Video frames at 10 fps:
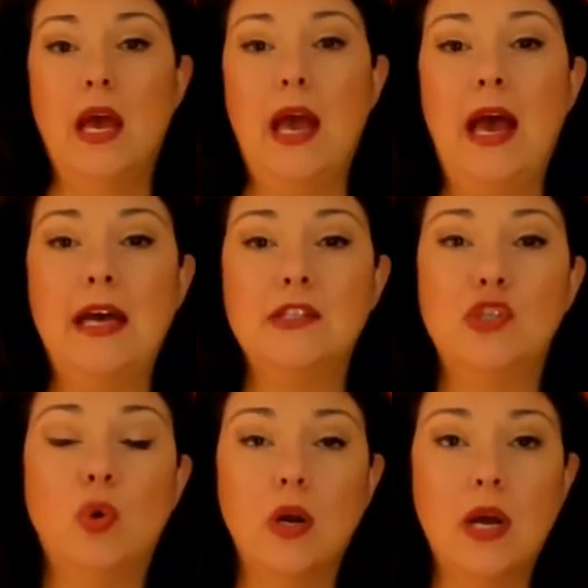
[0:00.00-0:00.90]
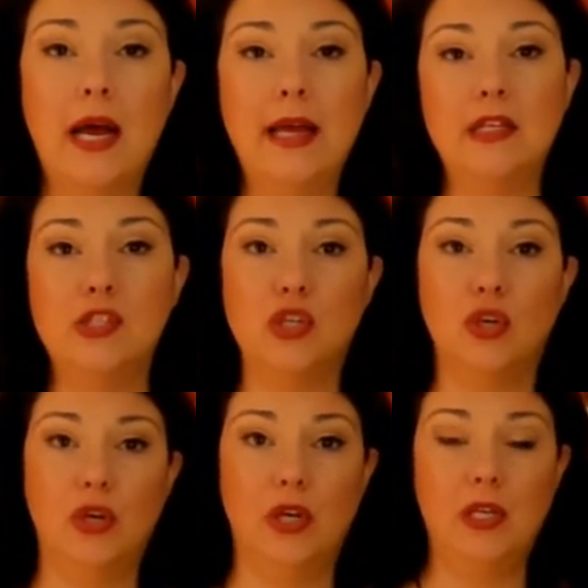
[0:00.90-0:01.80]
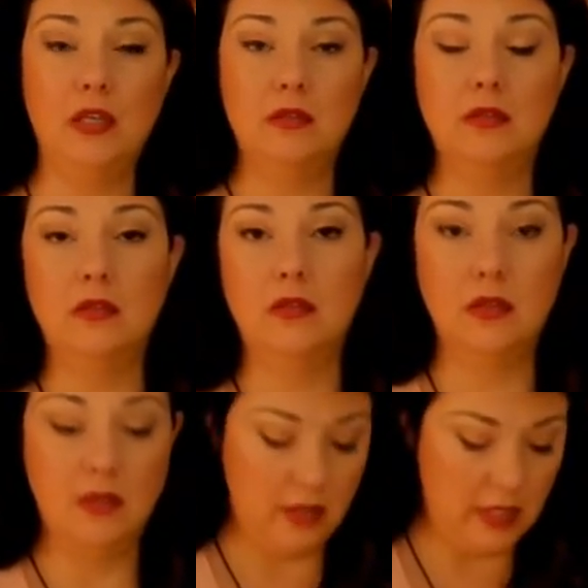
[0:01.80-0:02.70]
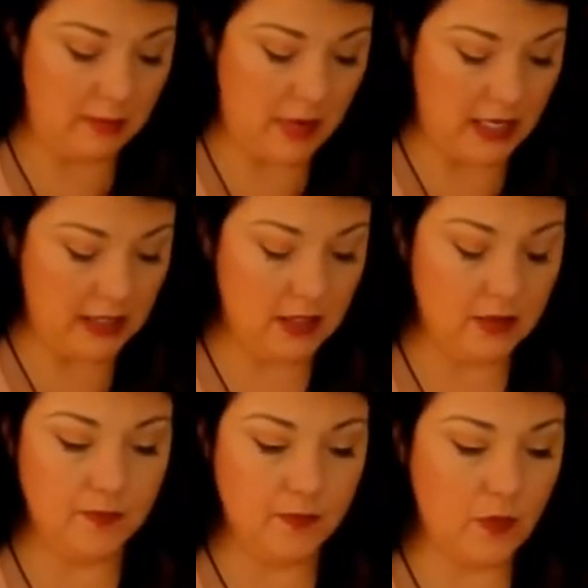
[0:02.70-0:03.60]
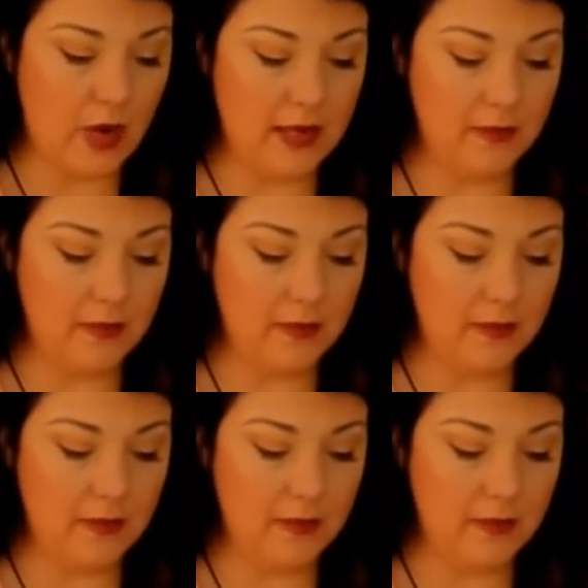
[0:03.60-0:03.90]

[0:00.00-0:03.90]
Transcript: has your highest good in mind, right?